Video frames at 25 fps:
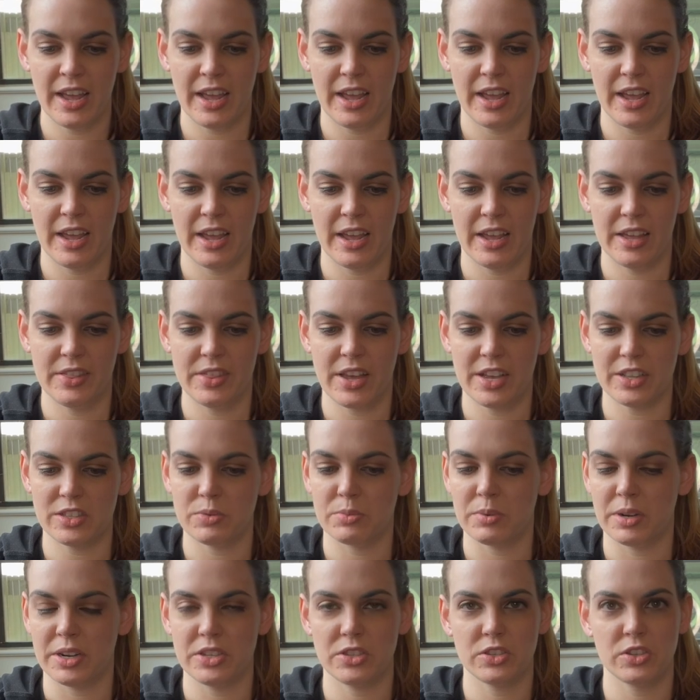And that's
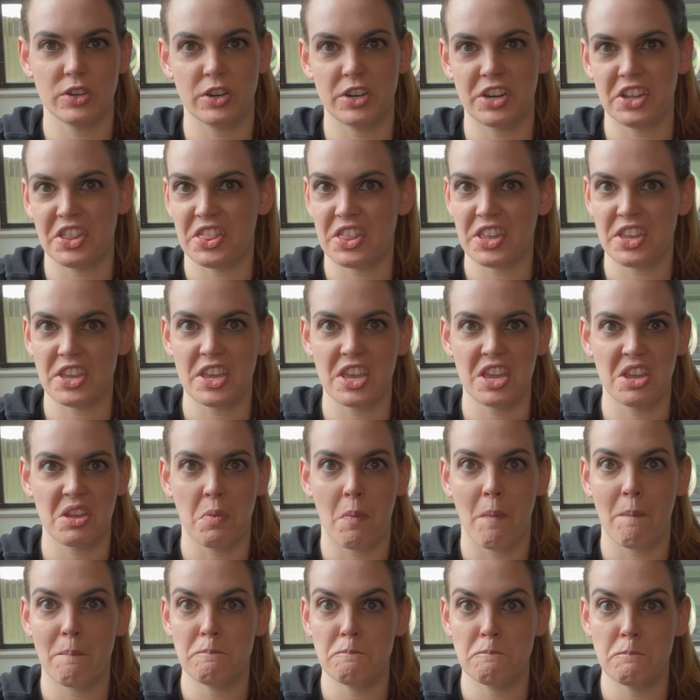when I started
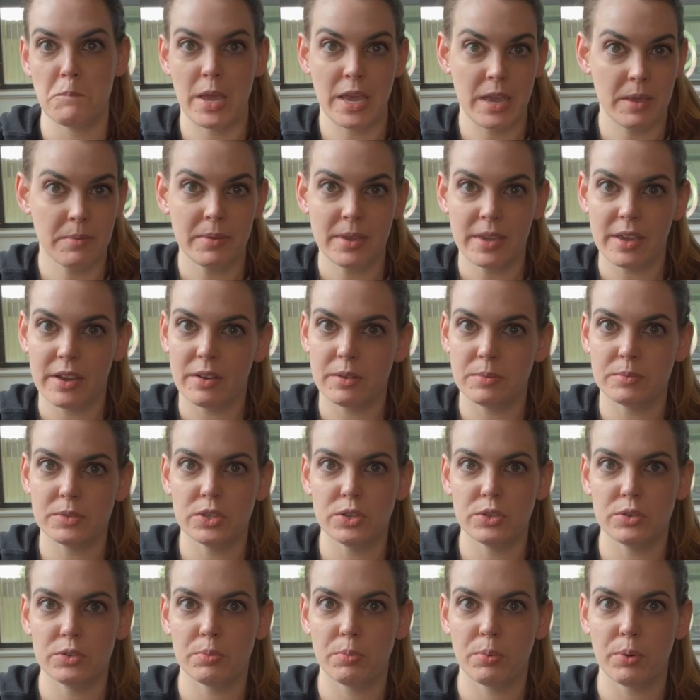thinking, maybe I'll
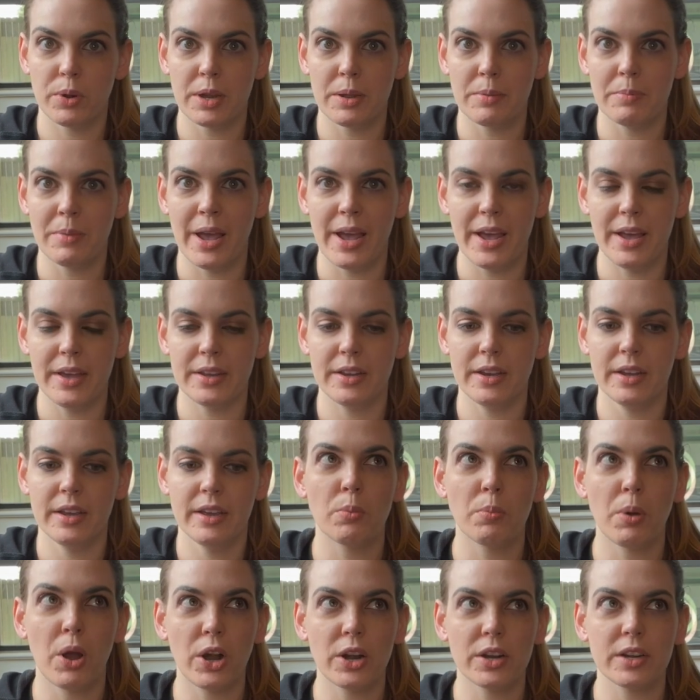do pre-med.
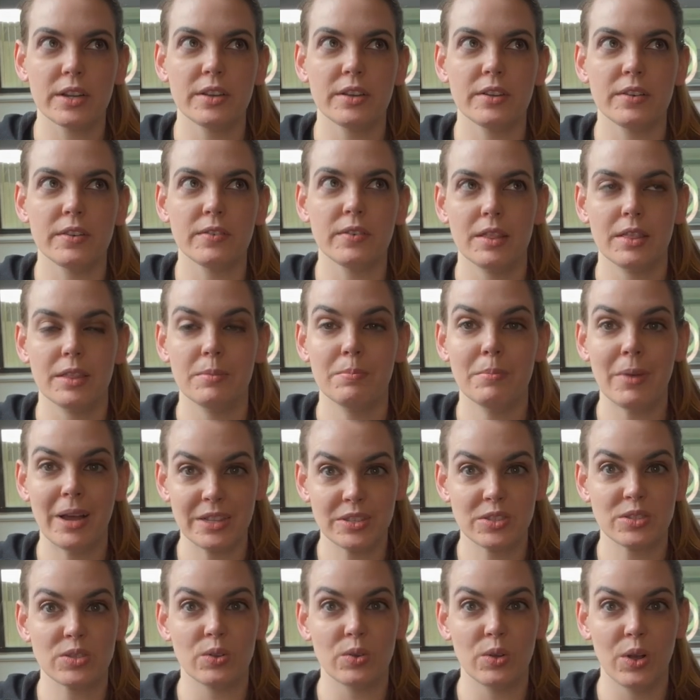Part of the
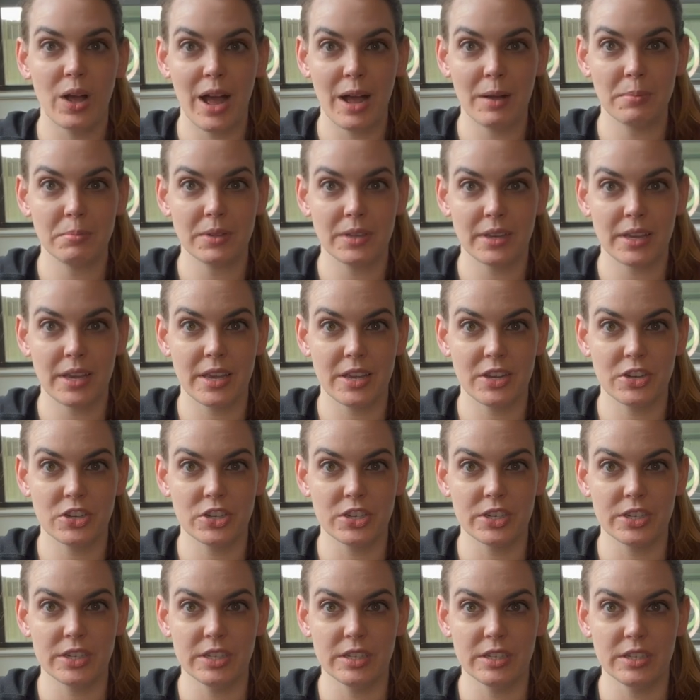med school
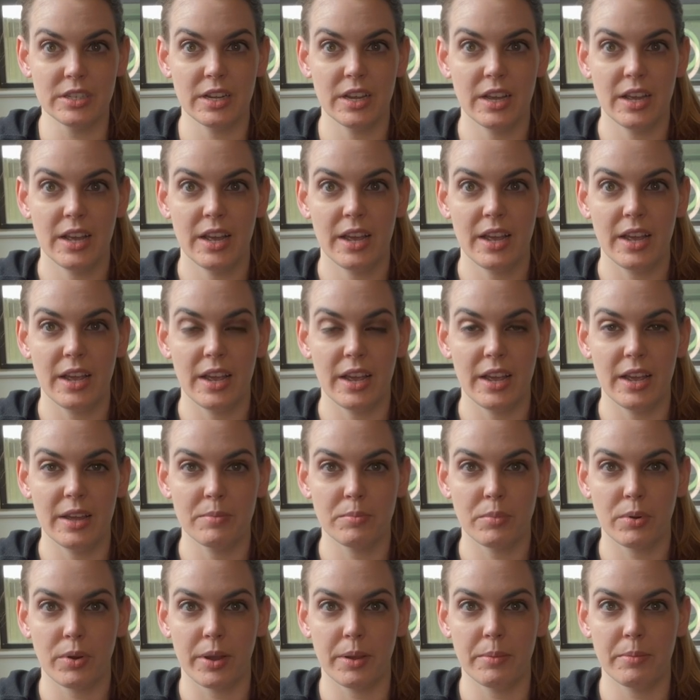application
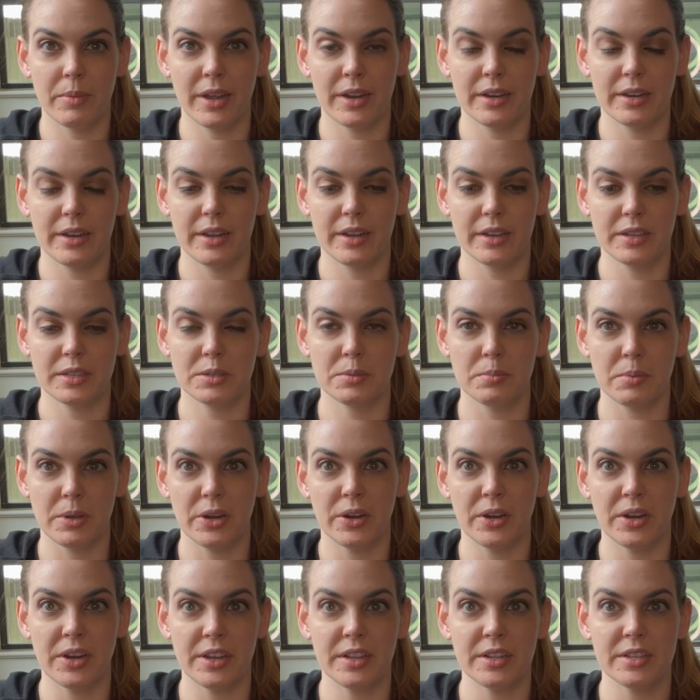and pre-med
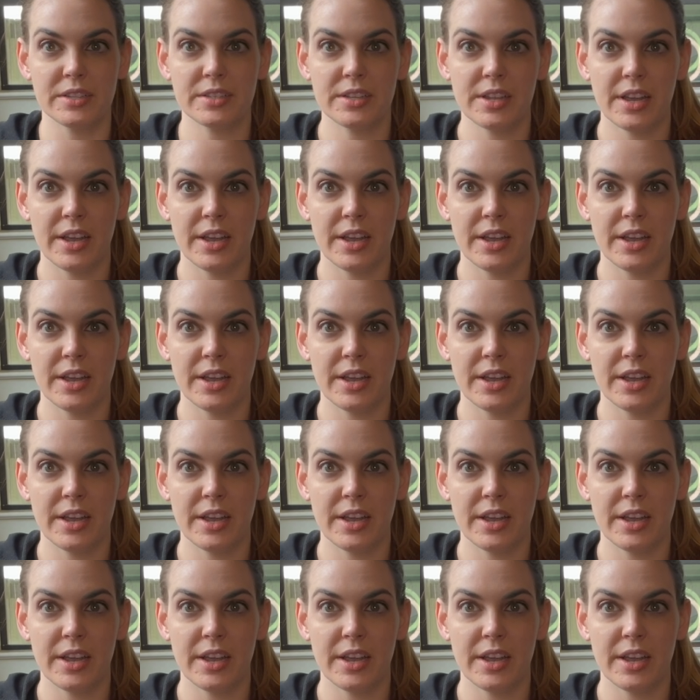experience